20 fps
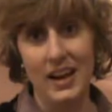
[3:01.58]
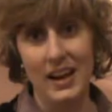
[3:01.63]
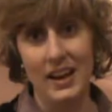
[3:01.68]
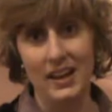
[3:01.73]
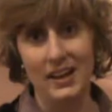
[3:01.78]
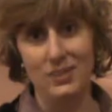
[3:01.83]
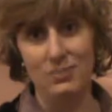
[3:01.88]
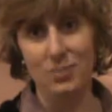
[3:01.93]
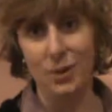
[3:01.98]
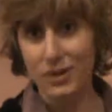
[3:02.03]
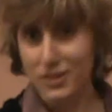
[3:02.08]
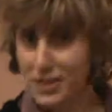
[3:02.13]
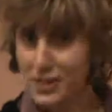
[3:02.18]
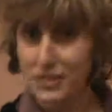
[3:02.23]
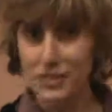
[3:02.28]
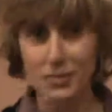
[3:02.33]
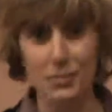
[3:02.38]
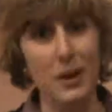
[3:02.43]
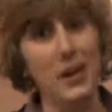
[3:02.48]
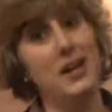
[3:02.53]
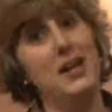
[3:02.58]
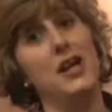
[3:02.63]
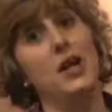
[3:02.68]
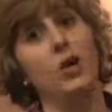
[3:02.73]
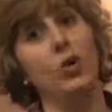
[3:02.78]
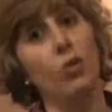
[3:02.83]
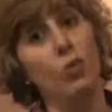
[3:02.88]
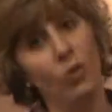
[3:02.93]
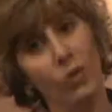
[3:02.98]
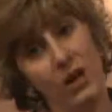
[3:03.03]
and
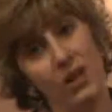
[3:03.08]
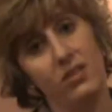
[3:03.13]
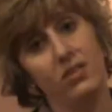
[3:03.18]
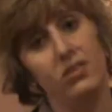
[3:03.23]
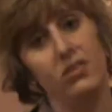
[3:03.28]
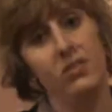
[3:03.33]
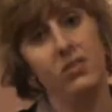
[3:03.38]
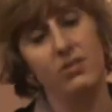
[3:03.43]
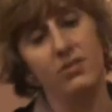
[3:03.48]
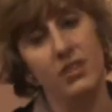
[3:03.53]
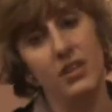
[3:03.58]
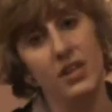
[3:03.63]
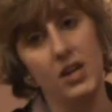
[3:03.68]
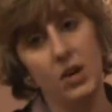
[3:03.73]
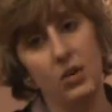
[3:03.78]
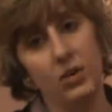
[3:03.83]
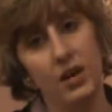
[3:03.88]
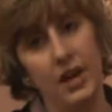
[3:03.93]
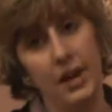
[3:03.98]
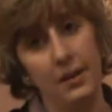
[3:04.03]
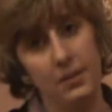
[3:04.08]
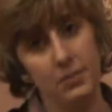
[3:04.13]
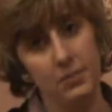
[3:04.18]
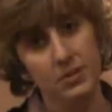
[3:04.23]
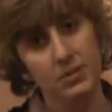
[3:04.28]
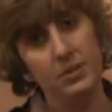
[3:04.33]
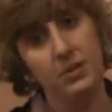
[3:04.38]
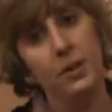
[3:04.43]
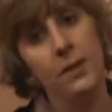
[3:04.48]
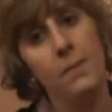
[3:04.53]
participating with the video
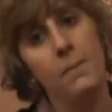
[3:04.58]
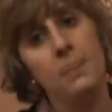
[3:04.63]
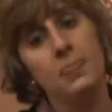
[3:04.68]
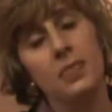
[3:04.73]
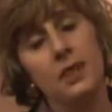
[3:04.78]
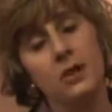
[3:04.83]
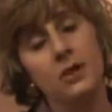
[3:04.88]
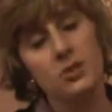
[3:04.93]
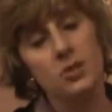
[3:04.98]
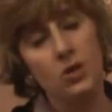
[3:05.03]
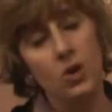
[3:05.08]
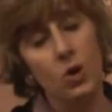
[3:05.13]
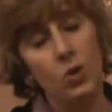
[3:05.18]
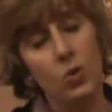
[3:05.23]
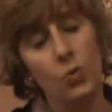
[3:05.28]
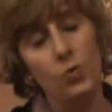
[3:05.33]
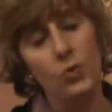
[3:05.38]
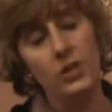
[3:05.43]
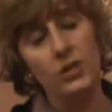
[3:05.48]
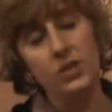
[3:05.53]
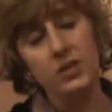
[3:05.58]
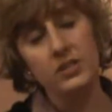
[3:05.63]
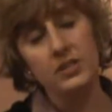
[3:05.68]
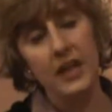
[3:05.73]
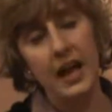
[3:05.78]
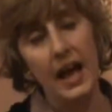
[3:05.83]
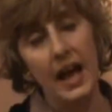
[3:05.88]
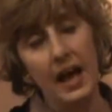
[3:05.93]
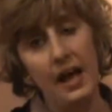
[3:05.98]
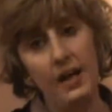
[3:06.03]
games. So we looked
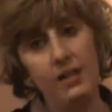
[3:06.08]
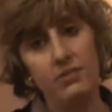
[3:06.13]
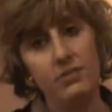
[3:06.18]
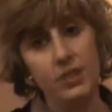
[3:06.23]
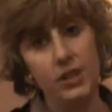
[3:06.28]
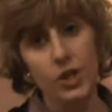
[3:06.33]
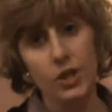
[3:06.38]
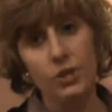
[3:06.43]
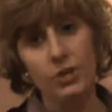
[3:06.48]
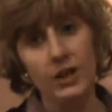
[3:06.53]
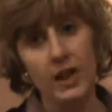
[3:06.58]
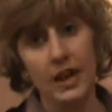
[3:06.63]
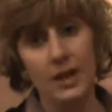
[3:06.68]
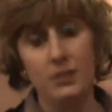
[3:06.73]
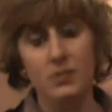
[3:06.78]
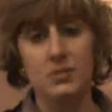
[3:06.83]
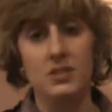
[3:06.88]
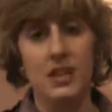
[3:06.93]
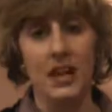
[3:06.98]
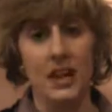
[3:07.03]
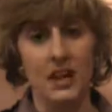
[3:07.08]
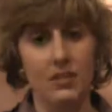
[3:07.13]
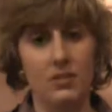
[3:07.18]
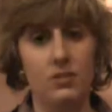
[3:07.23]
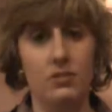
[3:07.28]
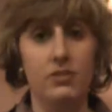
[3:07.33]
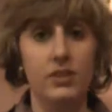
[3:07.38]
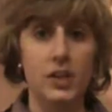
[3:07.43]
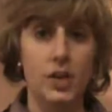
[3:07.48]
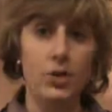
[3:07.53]
at video games
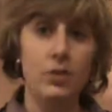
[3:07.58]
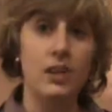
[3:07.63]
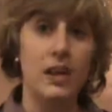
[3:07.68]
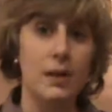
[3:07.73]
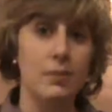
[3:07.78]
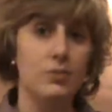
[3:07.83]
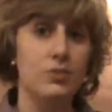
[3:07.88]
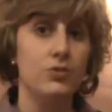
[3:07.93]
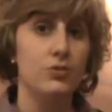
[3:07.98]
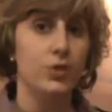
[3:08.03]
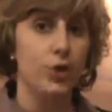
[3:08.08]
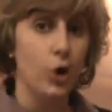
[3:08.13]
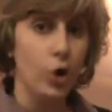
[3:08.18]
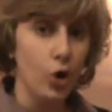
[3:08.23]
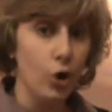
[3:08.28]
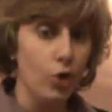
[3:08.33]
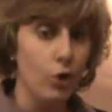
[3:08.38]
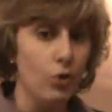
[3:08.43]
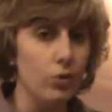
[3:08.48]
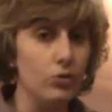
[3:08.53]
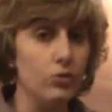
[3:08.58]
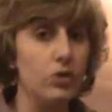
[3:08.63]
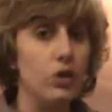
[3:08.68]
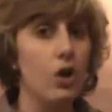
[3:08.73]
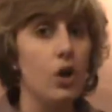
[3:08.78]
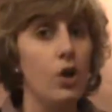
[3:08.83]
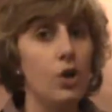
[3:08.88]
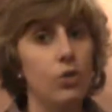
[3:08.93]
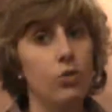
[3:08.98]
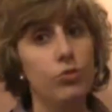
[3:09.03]
and video games for girls
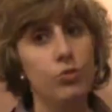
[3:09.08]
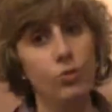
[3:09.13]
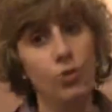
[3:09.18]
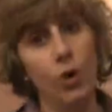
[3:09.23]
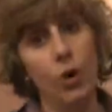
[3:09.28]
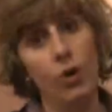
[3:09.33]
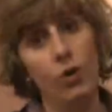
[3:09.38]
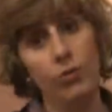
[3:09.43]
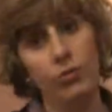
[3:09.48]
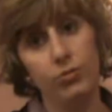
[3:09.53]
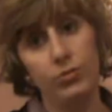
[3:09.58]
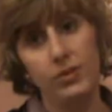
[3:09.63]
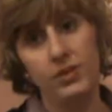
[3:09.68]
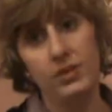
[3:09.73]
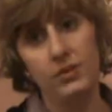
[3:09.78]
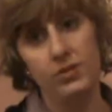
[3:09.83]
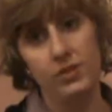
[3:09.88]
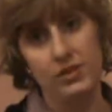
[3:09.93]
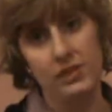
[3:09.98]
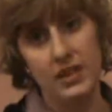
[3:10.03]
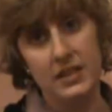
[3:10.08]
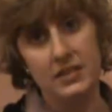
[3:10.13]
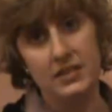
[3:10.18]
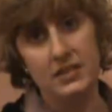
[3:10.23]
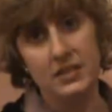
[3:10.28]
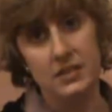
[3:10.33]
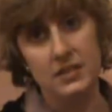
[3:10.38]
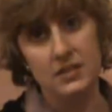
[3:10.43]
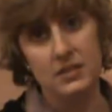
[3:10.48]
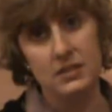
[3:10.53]
through all three different
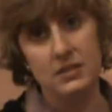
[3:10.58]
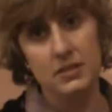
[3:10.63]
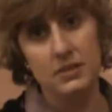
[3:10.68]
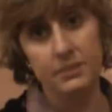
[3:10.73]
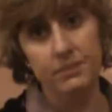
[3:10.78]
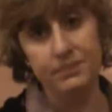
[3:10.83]
lenses.